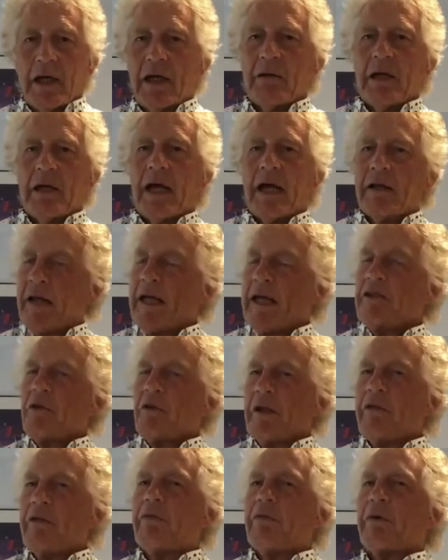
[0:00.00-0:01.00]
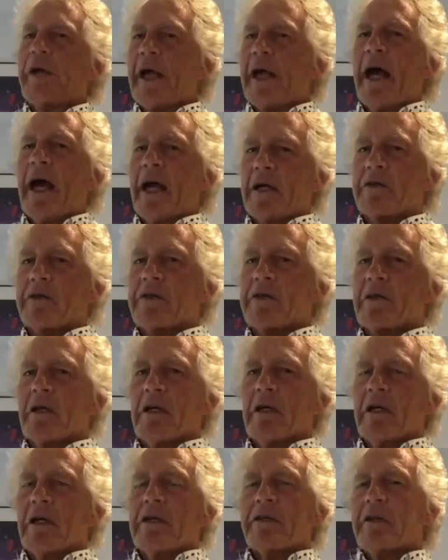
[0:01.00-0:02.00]
And actually 3 acts.
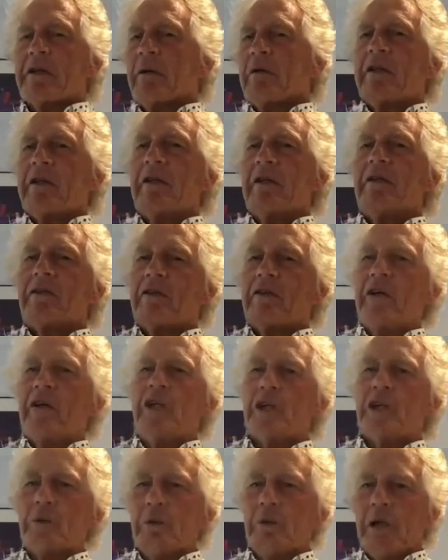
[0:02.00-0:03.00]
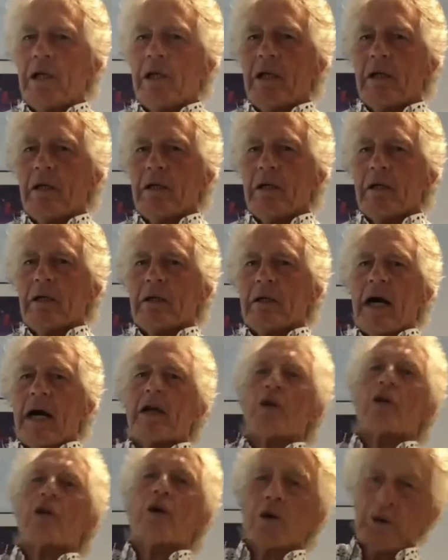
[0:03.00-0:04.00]
So it did teach me
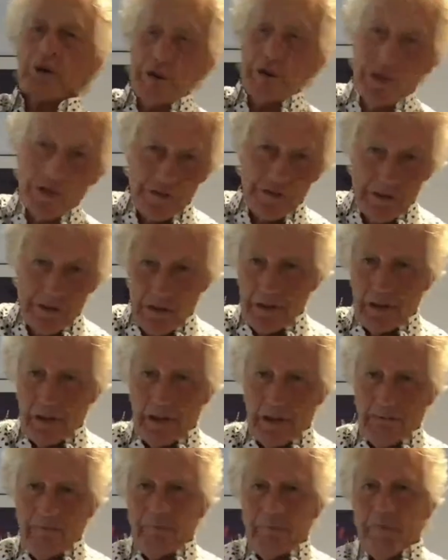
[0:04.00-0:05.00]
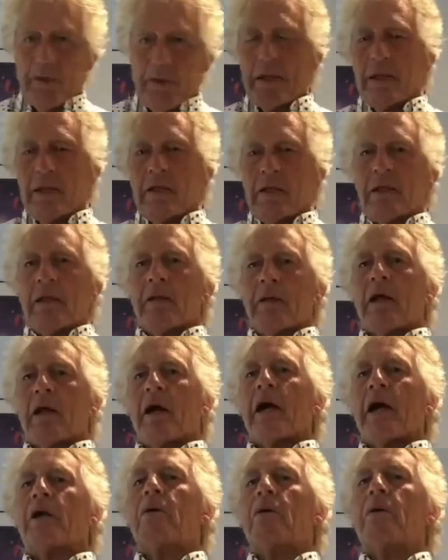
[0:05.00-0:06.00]
unconsciously that
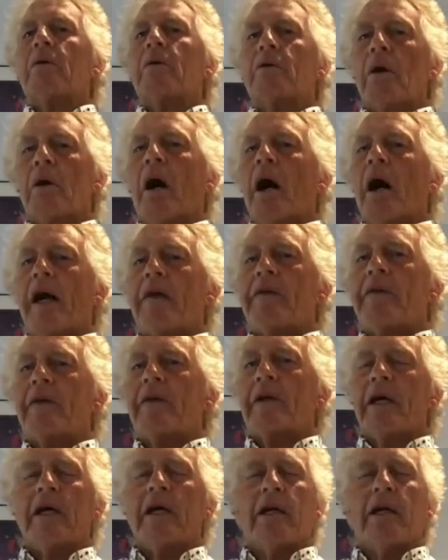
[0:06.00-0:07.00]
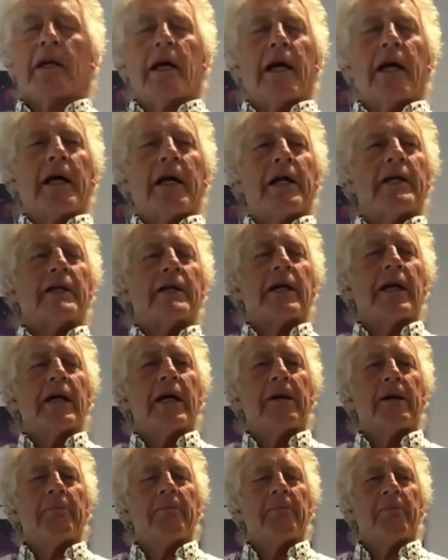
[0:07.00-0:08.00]
I could write. And
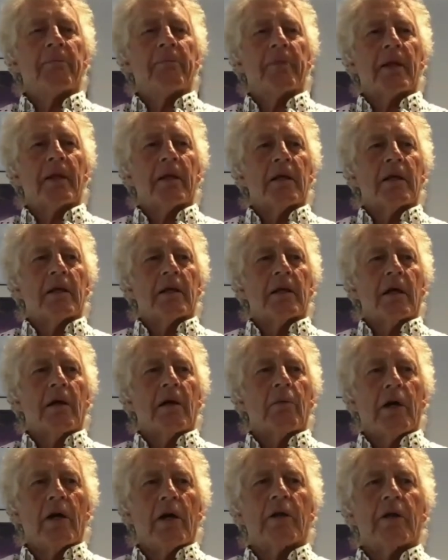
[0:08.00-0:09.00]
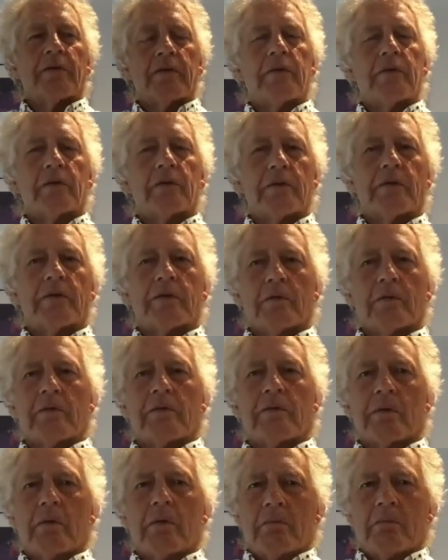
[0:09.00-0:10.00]
I went on to do some